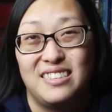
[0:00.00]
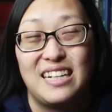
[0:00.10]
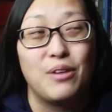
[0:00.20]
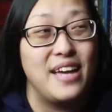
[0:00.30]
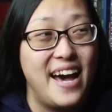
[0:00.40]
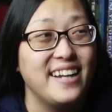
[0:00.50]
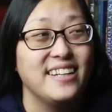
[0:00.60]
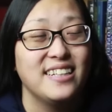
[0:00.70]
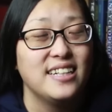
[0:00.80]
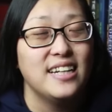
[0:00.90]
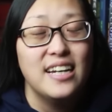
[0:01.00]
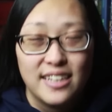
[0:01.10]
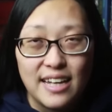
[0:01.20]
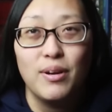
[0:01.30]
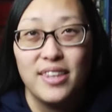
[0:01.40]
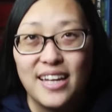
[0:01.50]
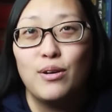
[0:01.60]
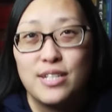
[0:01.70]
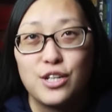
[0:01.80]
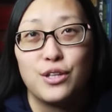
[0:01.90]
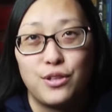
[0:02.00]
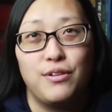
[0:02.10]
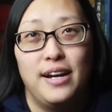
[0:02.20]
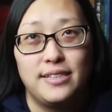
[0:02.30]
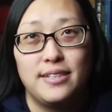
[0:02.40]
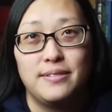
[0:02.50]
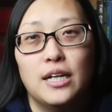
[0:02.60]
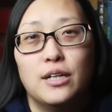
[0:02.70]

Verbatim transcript: Now that right there is a good threat.